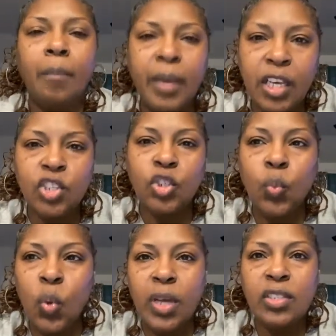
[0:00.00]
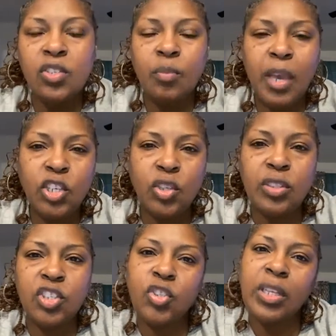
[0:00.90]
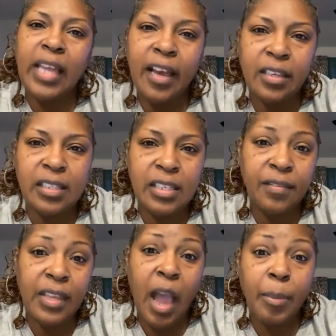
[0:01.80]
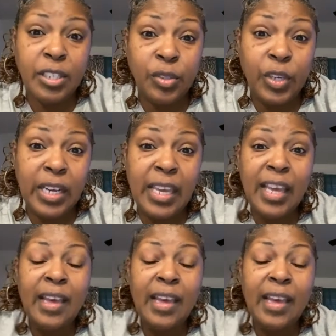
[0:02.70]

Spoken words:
Because you want to make sure that you allow yourself the opportunity